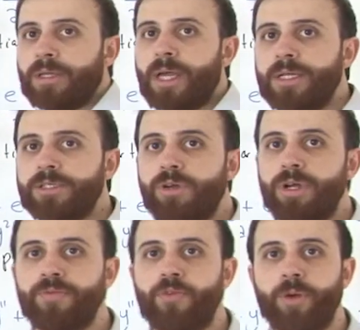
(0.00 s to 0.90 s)
There is no
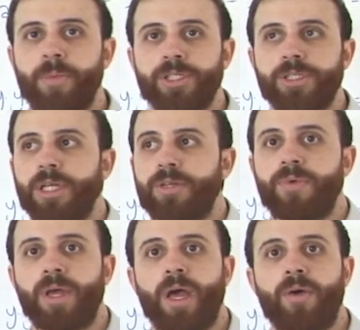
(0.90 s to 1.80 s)
information that
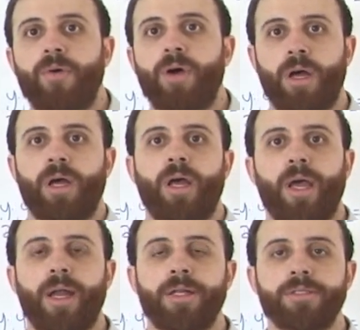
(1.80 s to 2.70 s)
we have
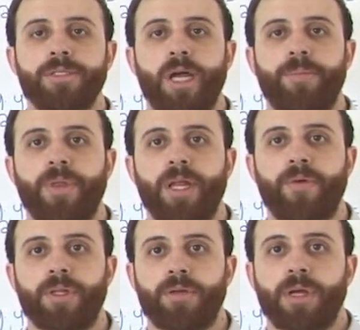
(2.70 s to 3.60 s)
another type
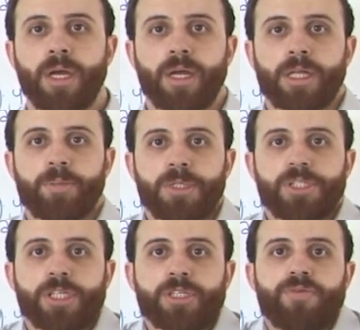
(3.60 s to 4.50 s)
derivative. It
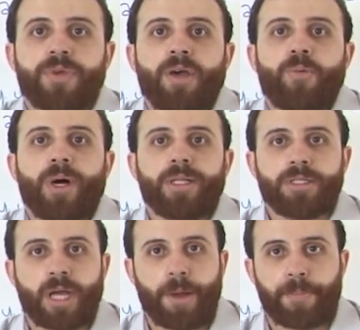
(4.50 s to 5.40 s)
means just we have one
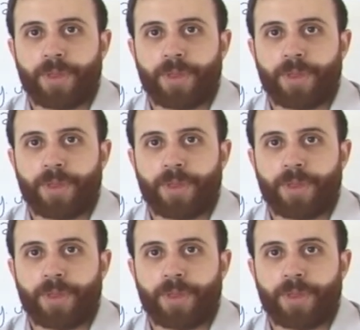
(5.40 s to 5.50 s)
type